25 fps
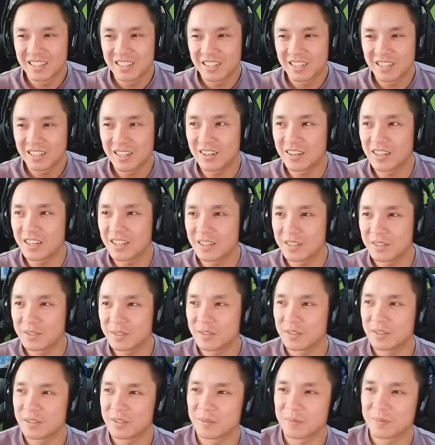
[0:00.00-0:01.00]
All right.
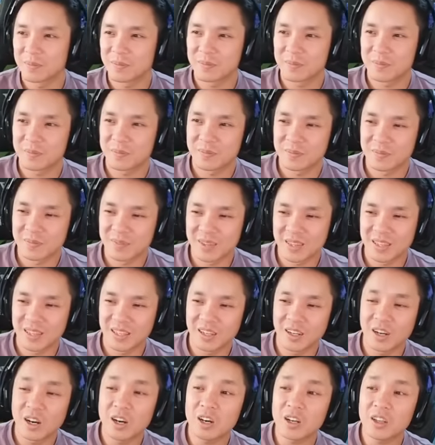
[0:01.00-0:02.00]

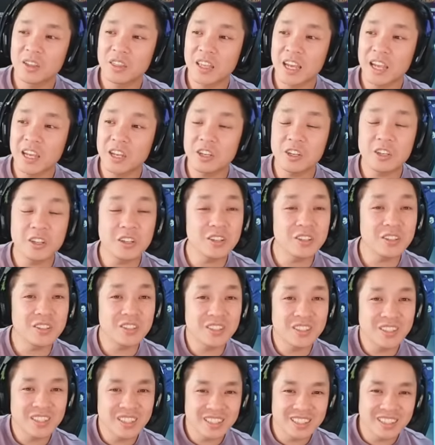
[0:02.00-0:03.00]
Oh, thank you.
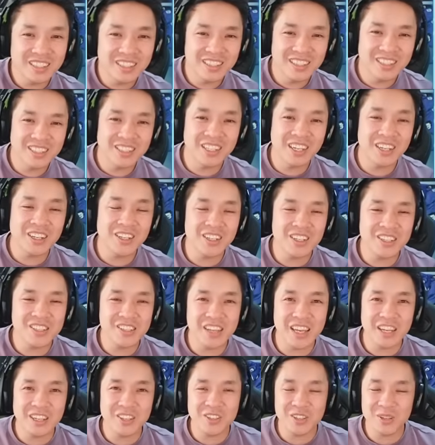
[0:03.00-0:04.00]
Jenna,
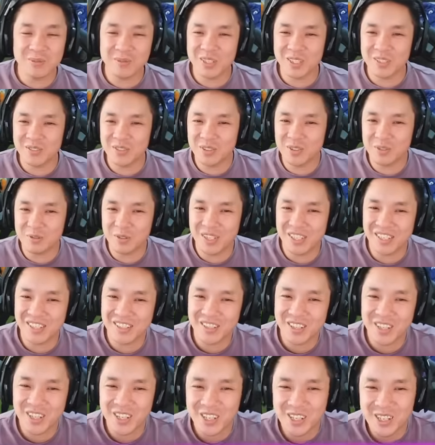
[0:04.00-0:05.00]
thanks so much for the
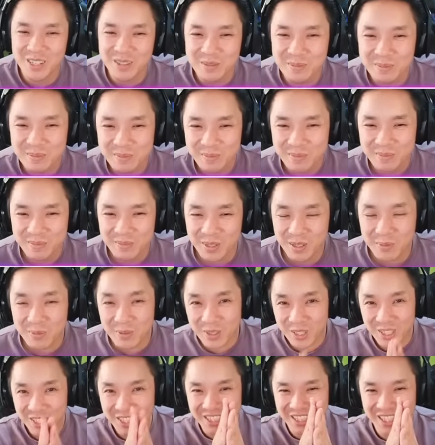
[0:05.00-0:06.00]
resub.
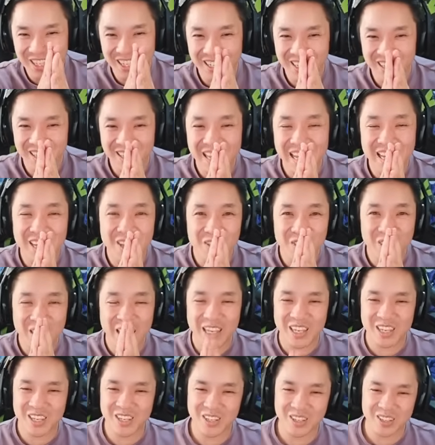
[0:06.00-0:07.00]
Appreciate it. Thank you.
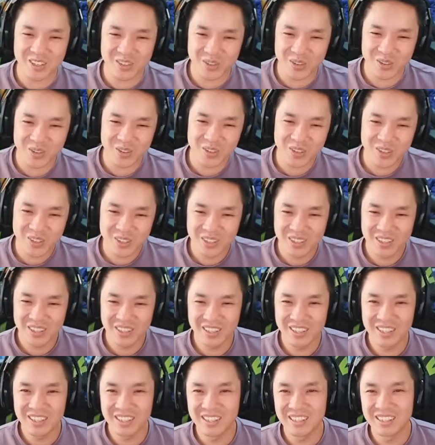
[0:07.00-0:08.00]
Thank you.
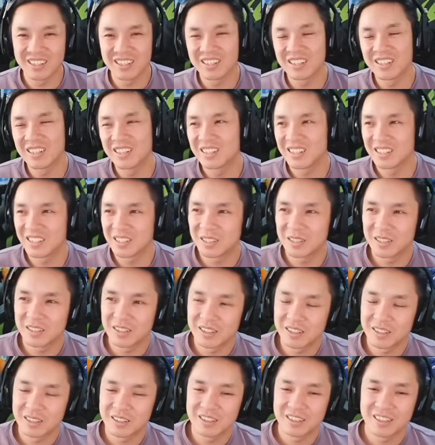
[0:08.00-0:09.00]

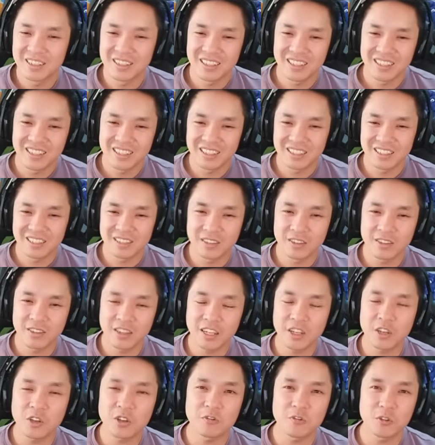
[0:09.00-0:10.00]

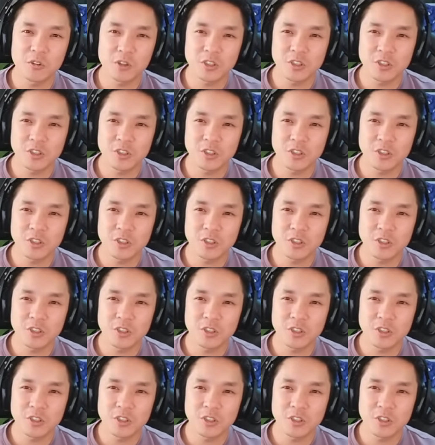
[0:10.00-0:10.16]
Thank you for your